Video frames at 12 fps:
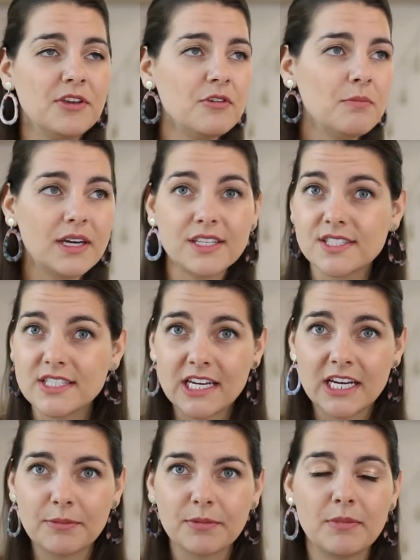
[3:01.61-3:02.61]
you messed
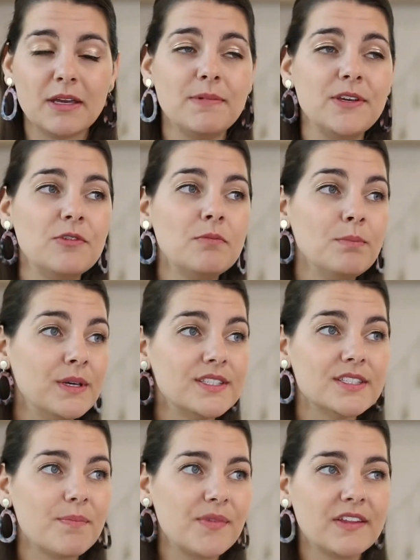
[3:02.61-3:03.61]
up, maybe you missed
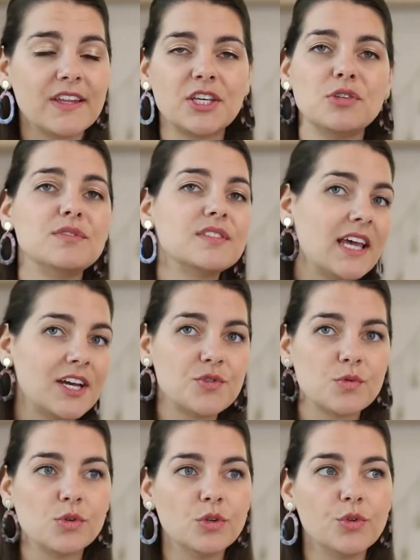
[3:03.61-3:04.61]
something that you
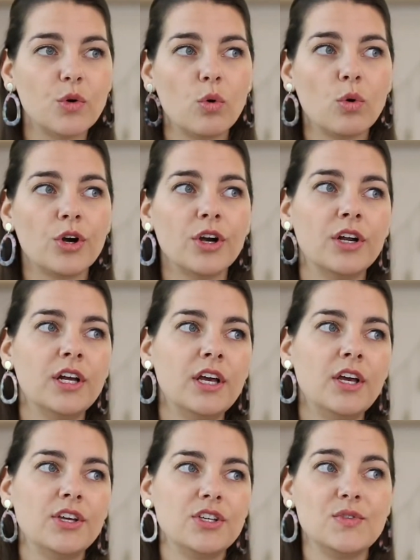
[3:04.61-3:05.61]
scheduled, or
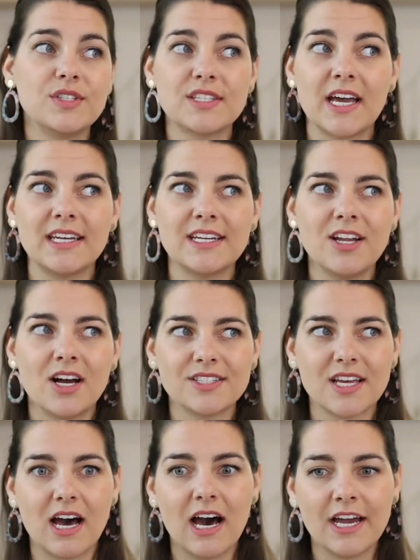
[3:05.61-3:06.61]
you decided not
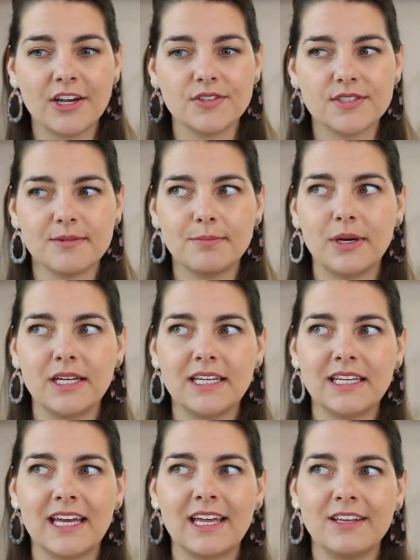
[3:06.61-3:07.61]
to hire
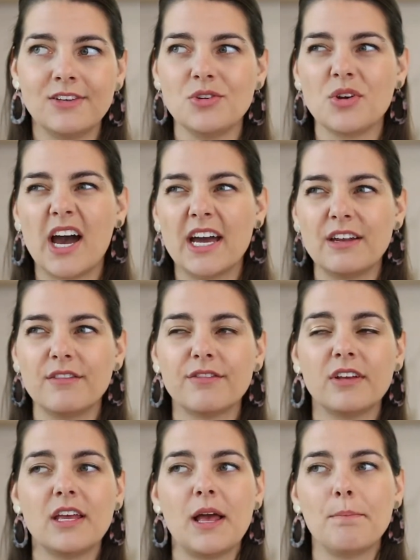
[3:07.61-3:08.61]
somebody and you kind of
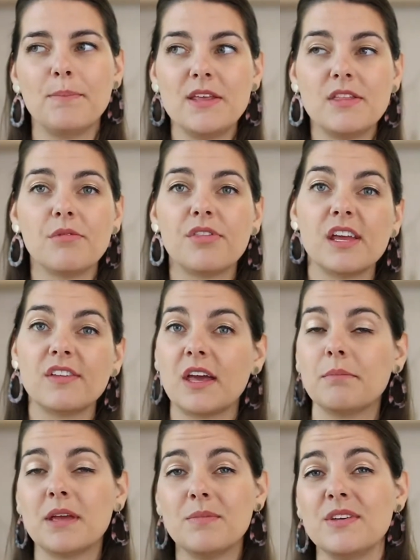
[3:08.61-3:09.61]
made them think
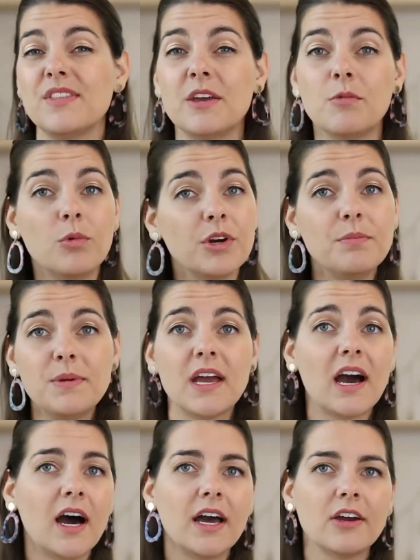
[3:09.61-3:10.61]
that maybe they would be
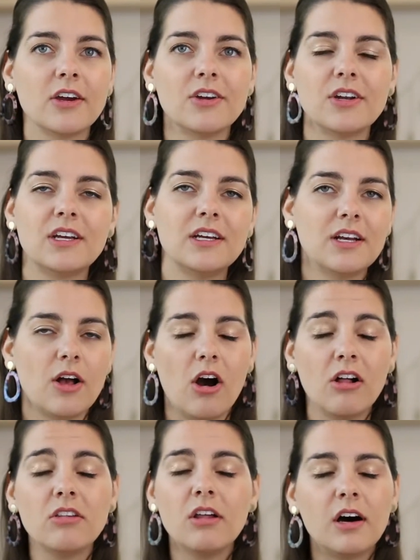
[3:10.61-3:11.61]
hired.
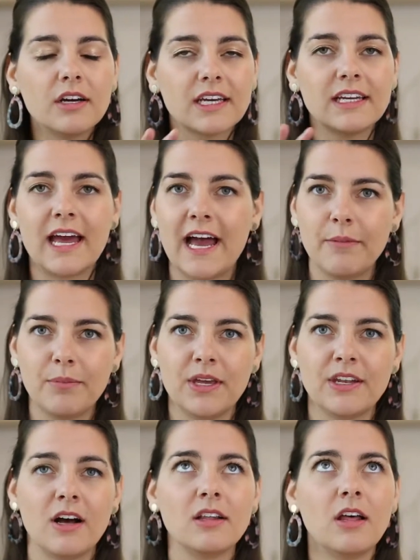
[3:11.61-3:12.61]
A lot can
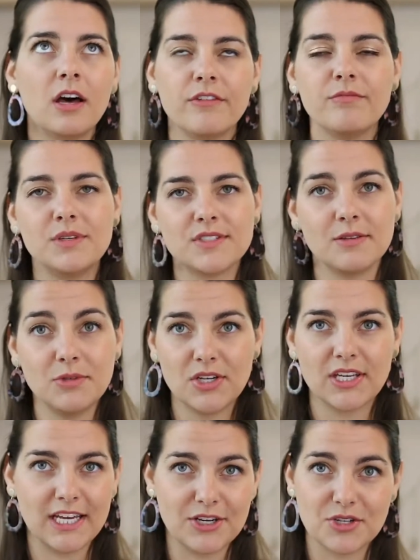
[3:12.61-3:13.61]
happen, a lot of
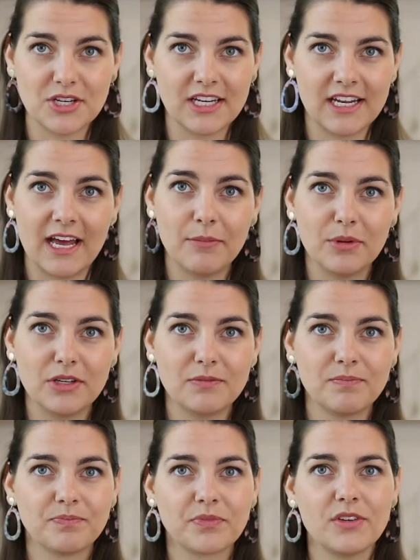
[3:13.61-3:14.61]
miscommunication can happen.
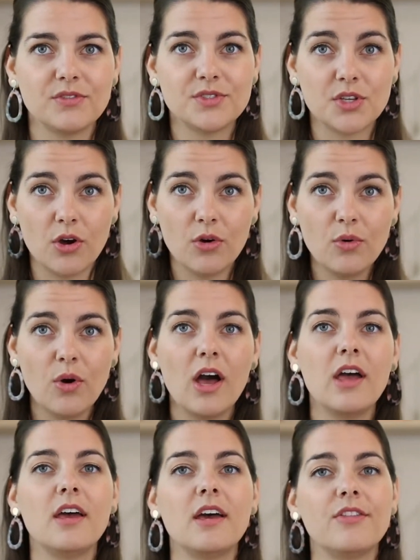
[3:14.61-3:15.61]
So
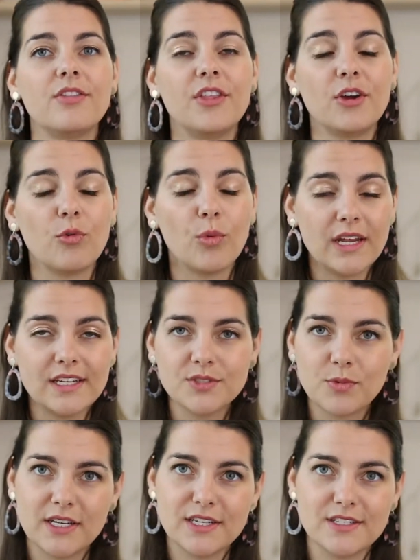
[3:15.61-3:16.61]
the greatest
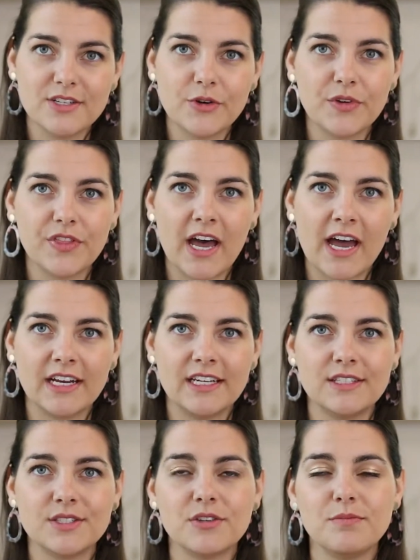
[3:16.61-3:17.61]
way to deal with that
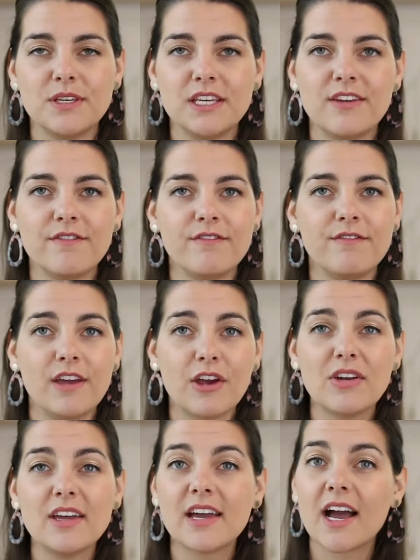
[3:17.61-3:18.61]
is to be
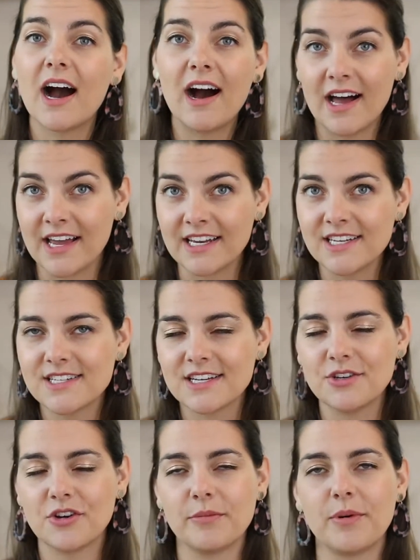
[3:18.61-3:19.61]
very kind
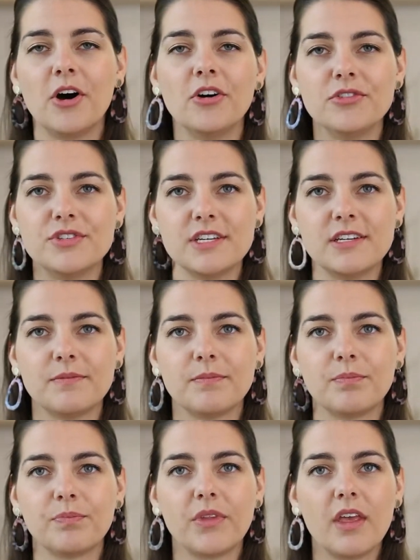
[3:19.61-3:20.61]
in your apology.
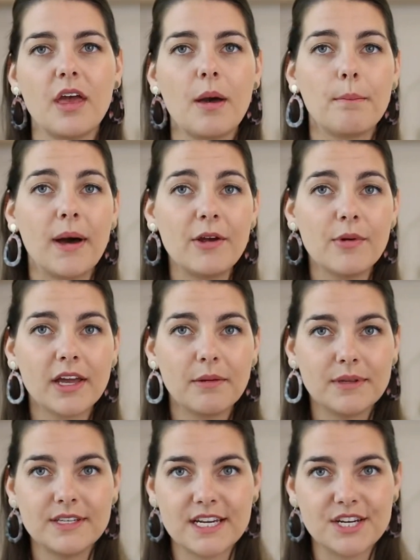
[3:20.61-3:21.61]
My
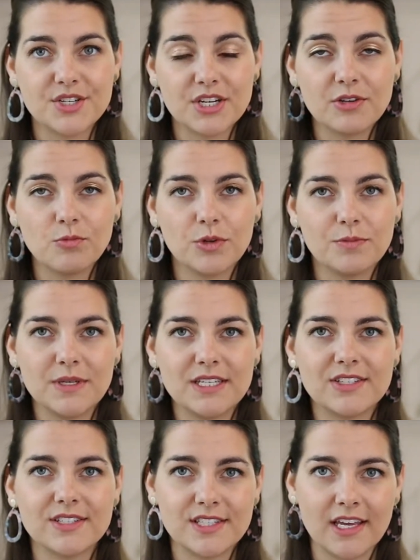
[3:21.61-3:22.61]
recommendation would be
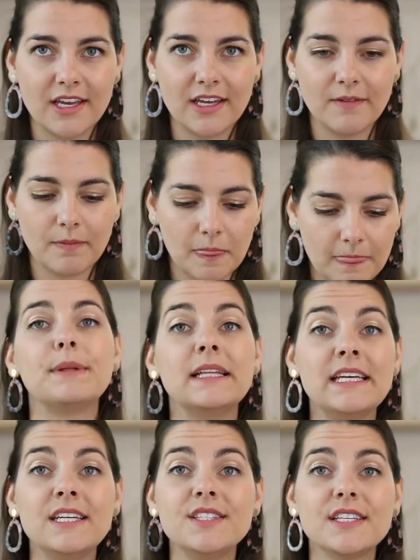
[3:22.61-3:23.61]
to say,
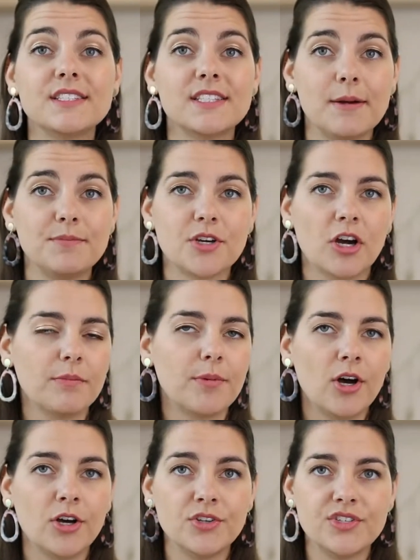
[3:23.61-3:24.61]
please accept our
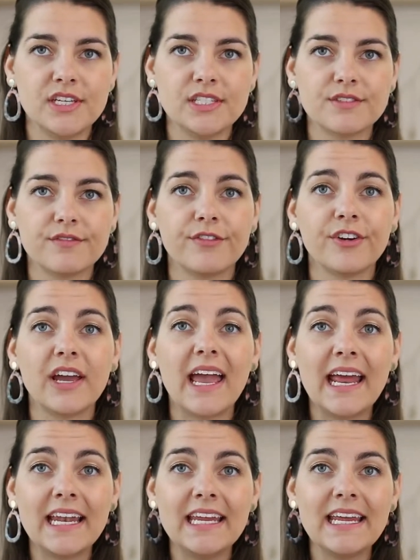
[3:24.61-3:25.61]
apologies for
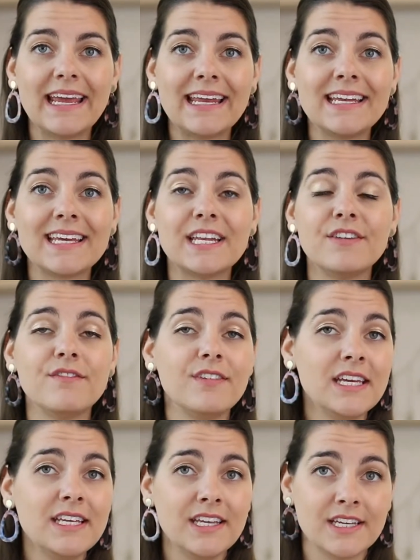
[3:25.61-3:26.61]
any
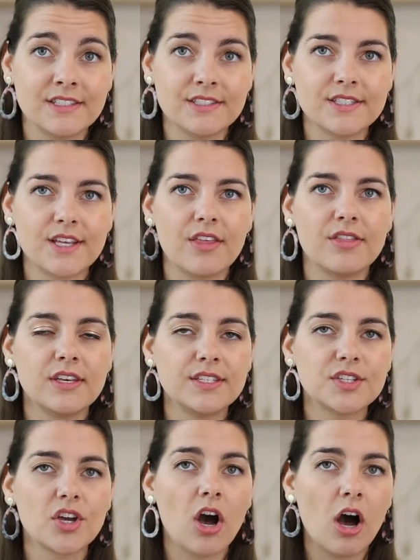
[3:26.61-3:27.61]
inconvenience this
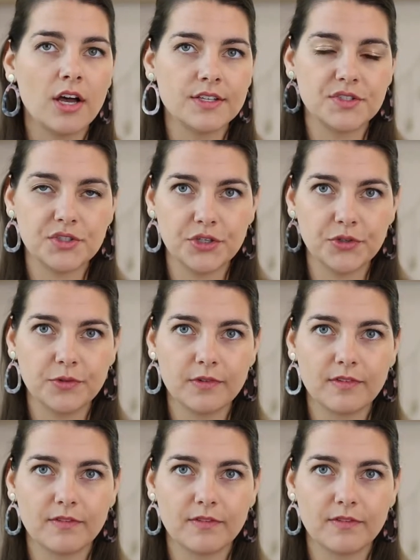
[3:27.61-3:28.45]
caused you.